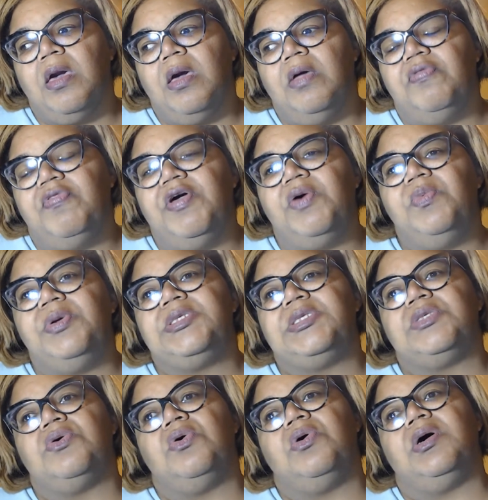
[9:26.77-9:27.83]
then we
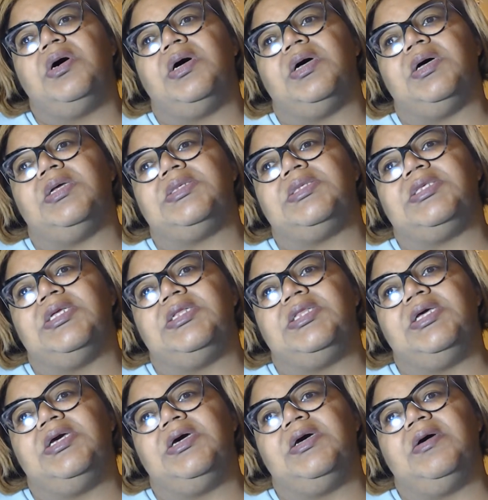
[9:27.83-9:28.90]
saw
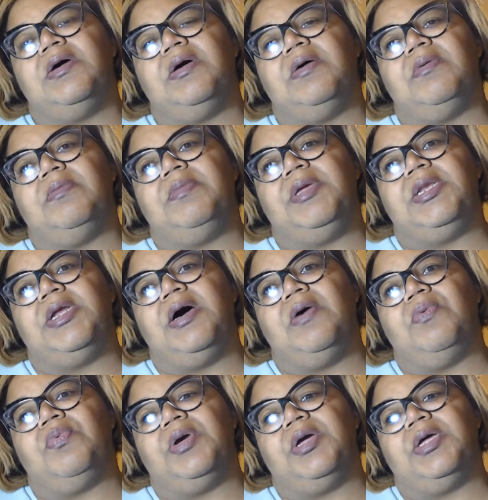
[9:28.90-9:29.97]
Cynthia meet
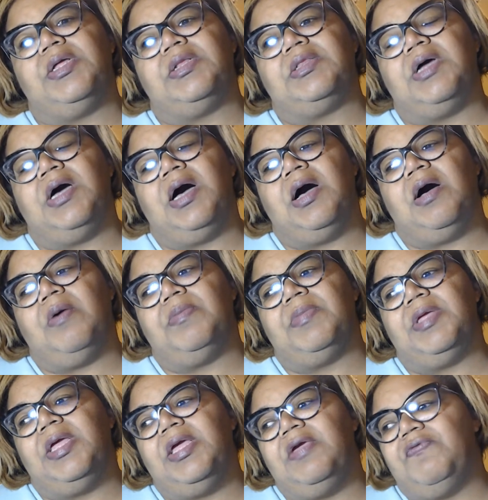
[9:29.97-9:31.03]
up with
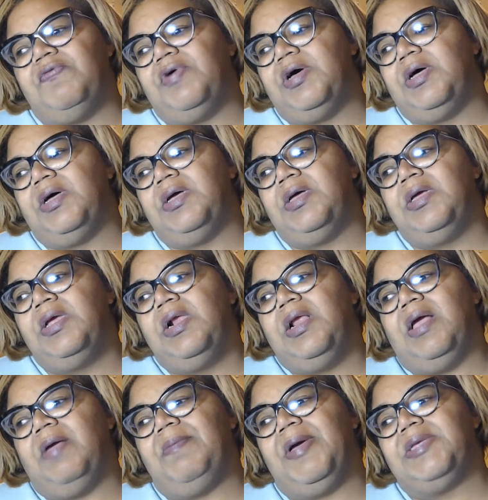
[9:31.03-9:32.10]
Eva,
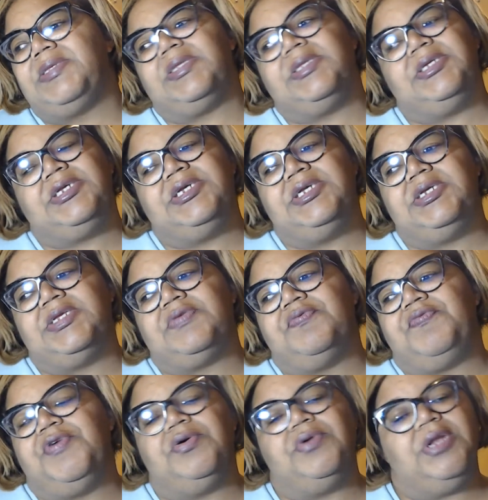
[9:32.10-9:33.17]
and basically she just
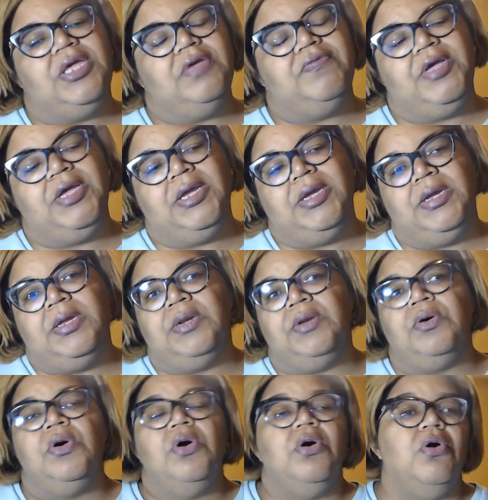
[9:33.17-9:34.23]
filled Eva in
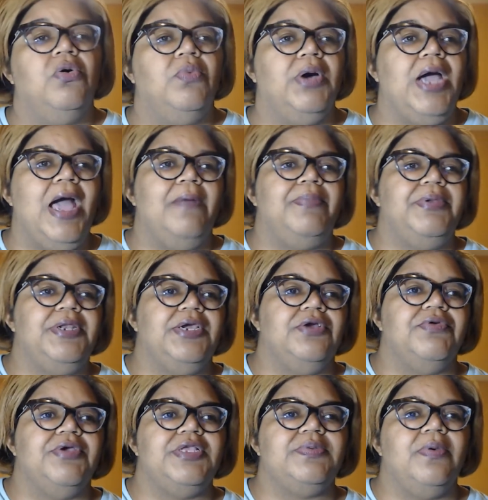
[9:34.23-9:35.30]
on what happened at Greece.